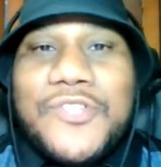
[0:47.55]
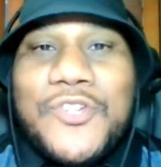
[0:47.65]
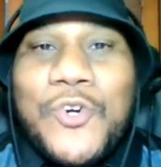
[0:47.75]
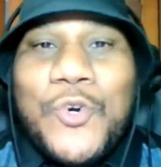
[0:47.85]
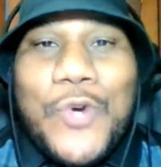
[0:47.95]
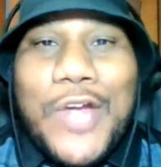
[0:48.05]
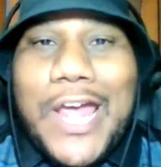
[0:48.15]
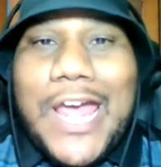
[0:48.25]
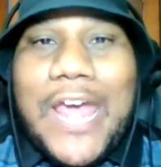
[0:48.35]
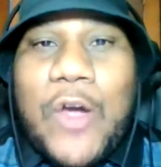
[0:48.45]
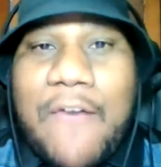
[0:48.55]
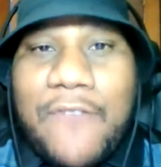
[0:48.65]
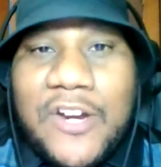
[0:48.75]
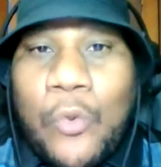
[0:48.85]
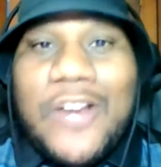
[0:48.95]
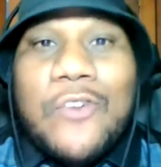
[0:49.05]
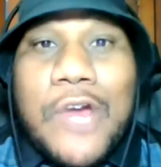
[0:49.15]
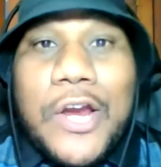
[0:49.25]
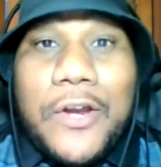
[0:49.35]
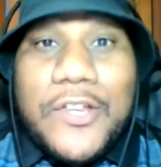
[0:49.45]
school, having a winning
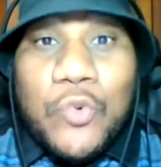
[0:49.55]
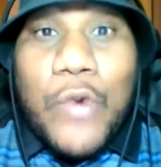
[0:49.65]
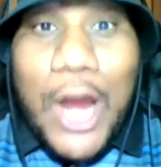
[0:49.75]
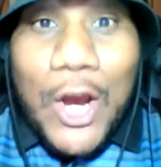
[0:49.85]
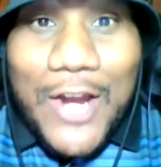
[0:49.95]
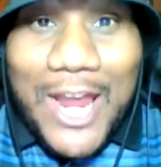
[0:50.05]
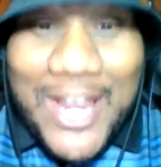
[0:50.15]
record is rare.